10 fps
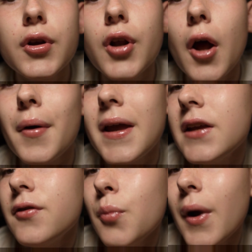You know,
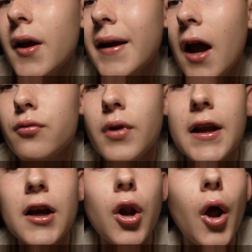even when I get
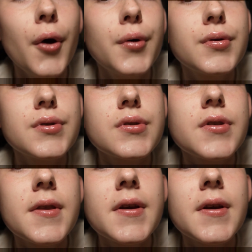really close to the